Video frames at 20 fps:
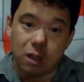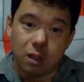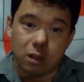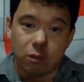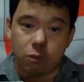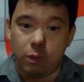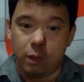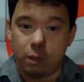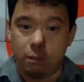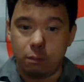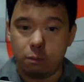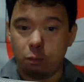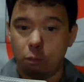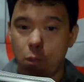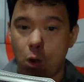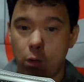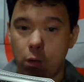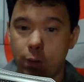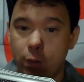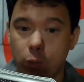We
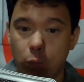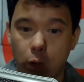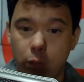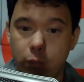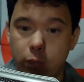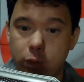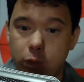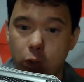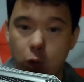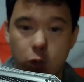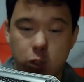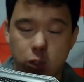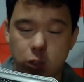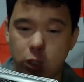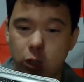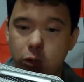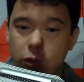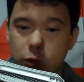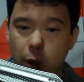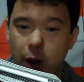already work with
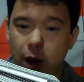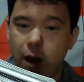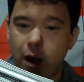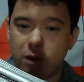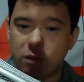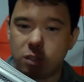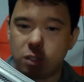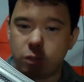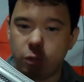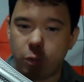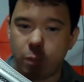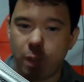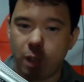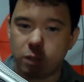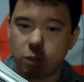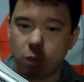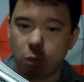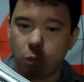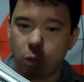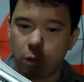US warehouses, so we might
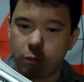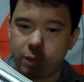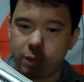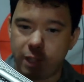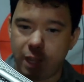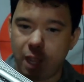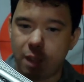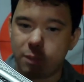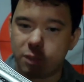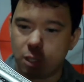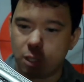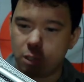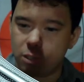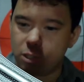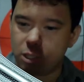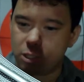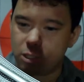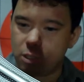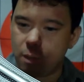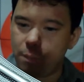as well work with the Amazon
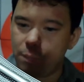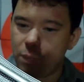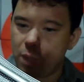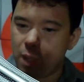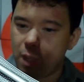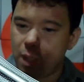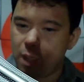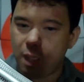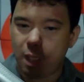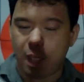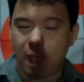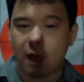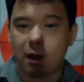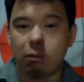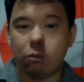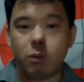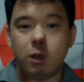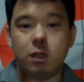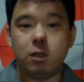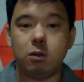system.
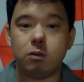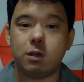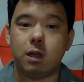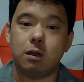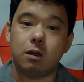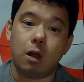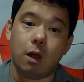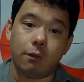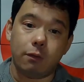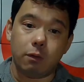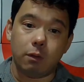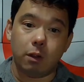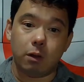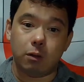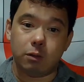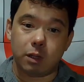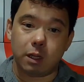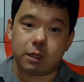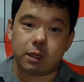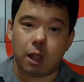And we do tend to offer
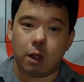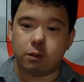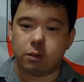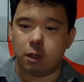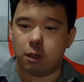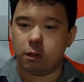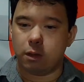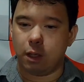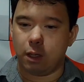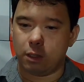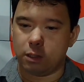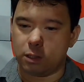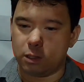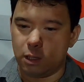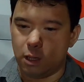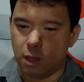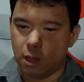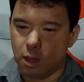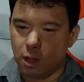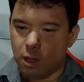little discounts on things.
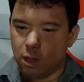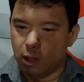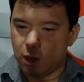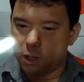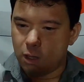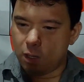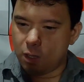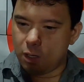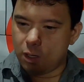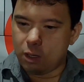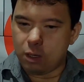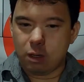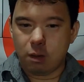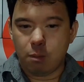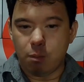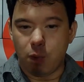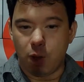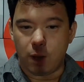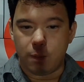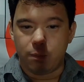
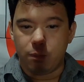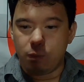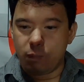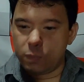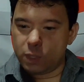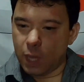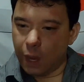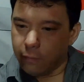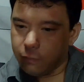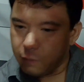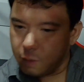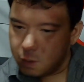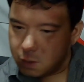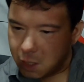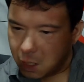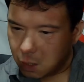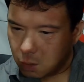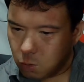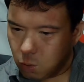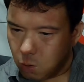But definitely
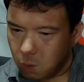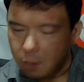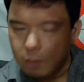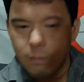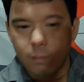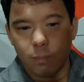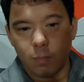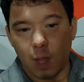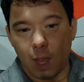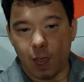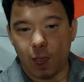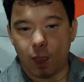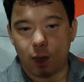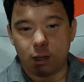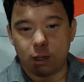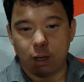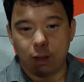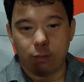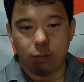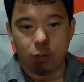take a look.
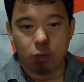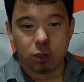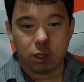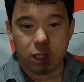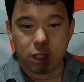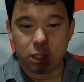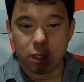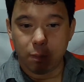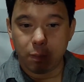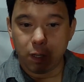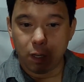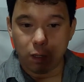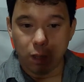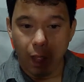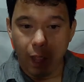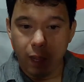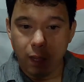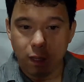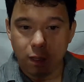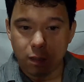And if you see something you
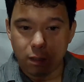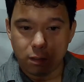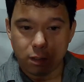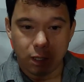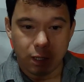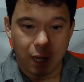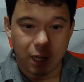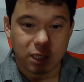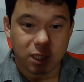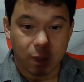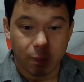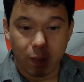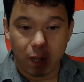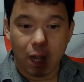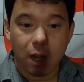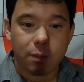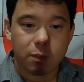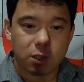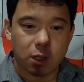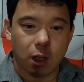like, the nice thing about
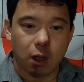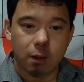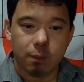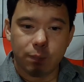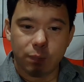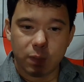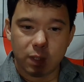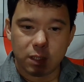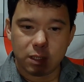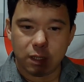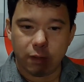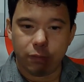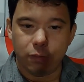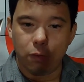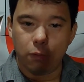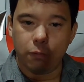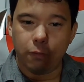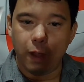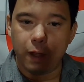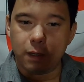Amazon is if
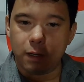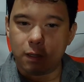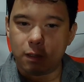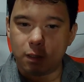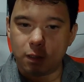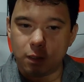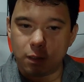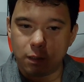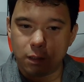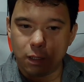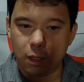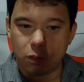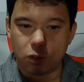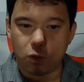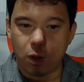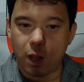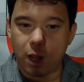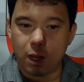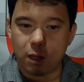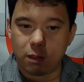you find it, you
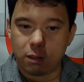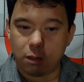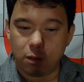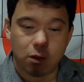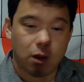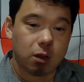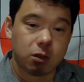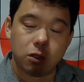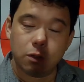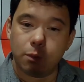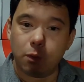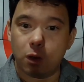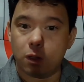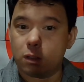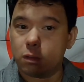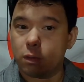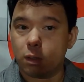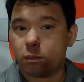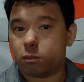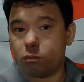try it, you're not super
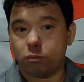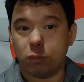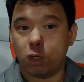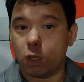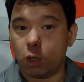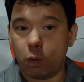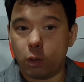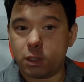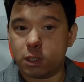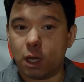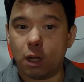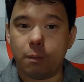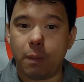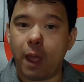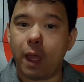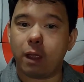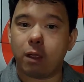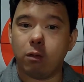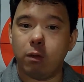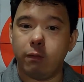into it, you could always send it
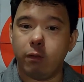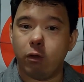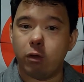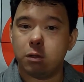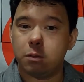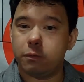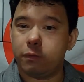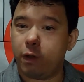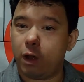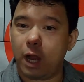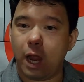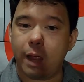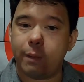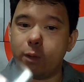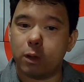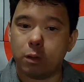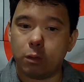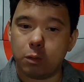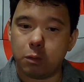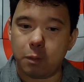back. We've always been very
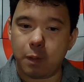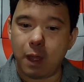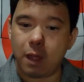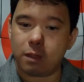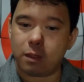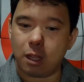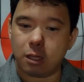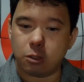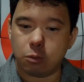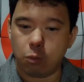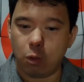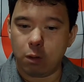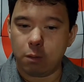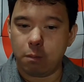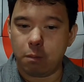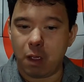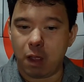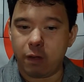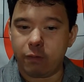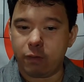amicable to that. And that's
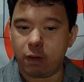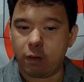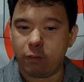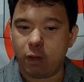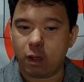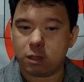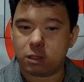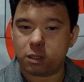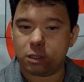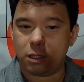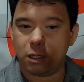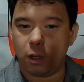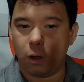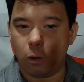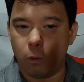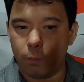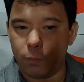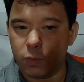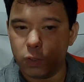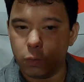one benefit of us,
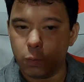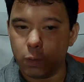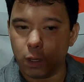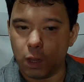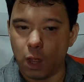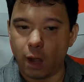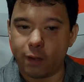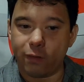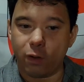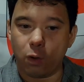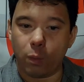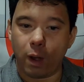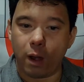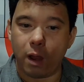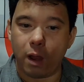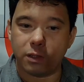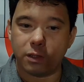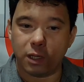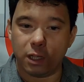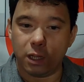doing a lot of our
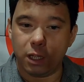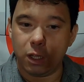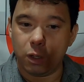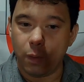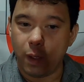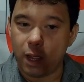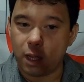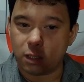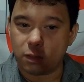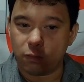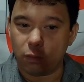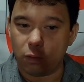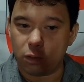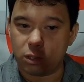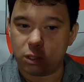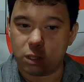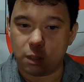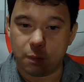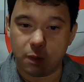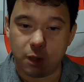warehousing in the US
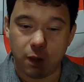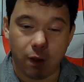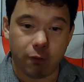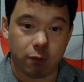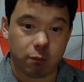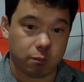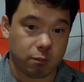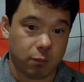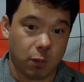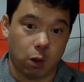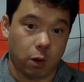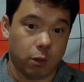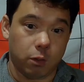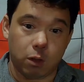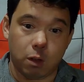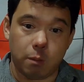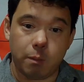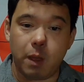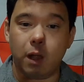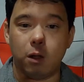versus some of our other
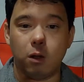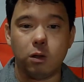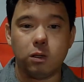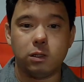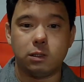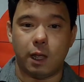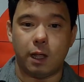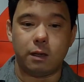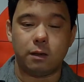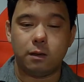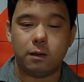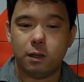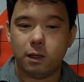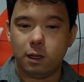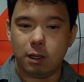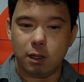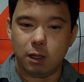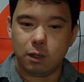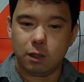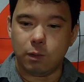competitors that,
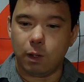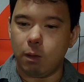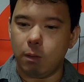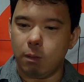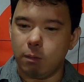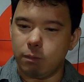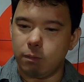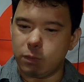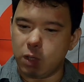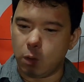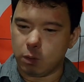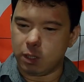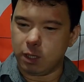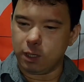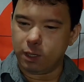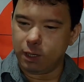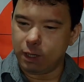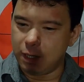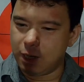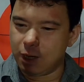well, don't.
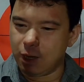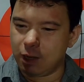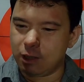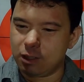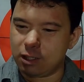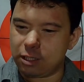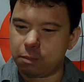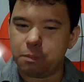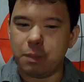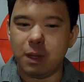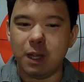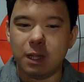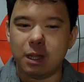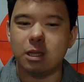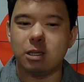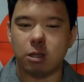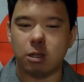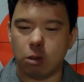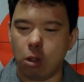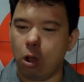It does speed
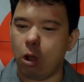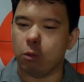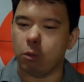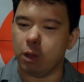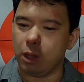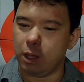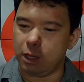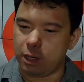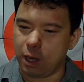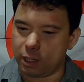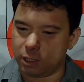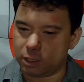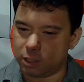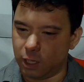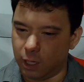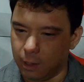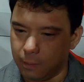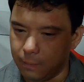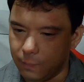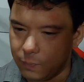things along really
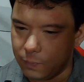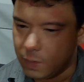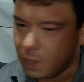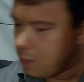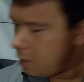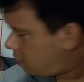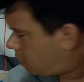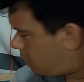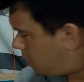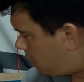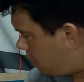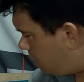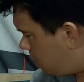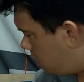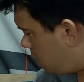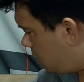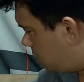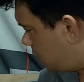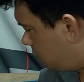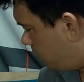nicely.
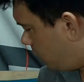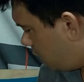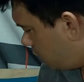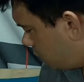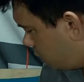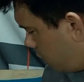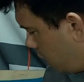Let's see, what else do